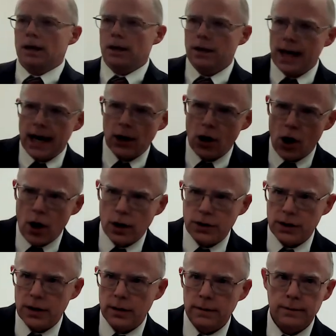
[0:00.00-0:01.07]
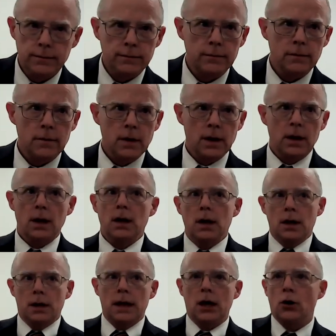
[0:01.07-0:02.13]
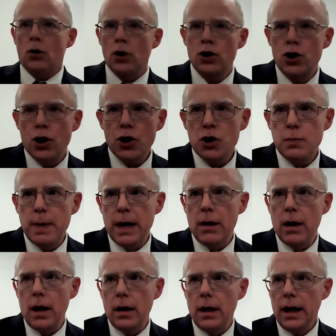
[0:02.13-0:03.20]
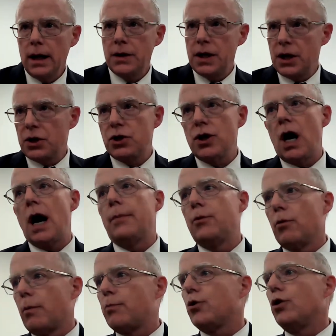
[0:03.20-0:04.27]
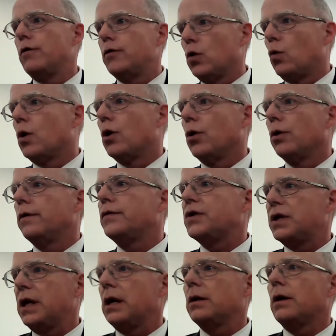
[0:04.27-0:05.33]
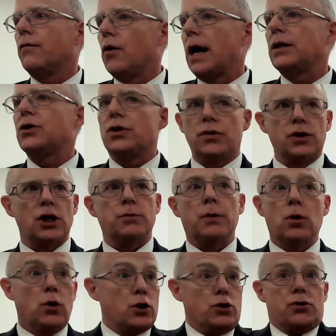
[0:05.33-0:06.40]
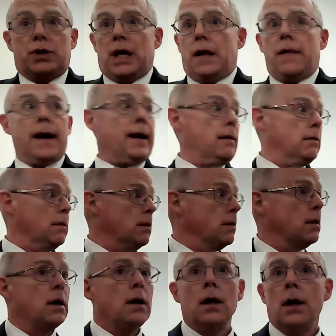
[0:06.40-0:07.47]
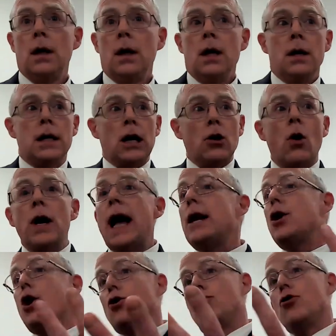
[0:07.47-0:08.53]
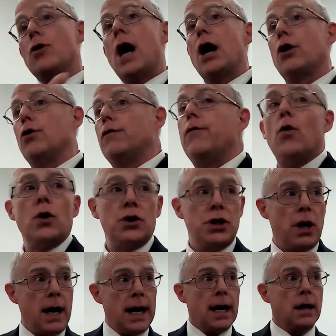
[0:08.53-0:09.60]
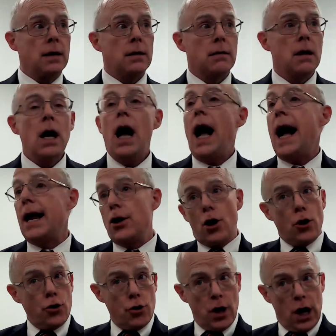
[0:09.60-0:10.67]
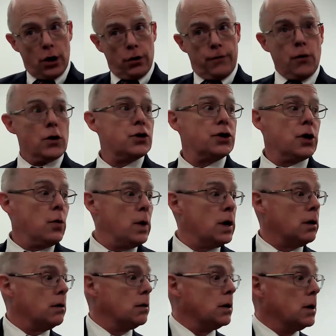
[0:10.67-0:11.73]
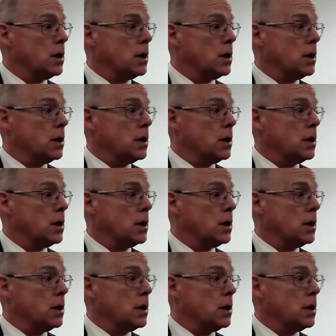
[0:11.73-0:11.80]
they're lost. Now, Lord, your spirit, it's his job to reprove the world of sin and of righteous judgment. Lord, you said that. Now, Lord, I know you're not going to force their hand. I know you're not going to force their will.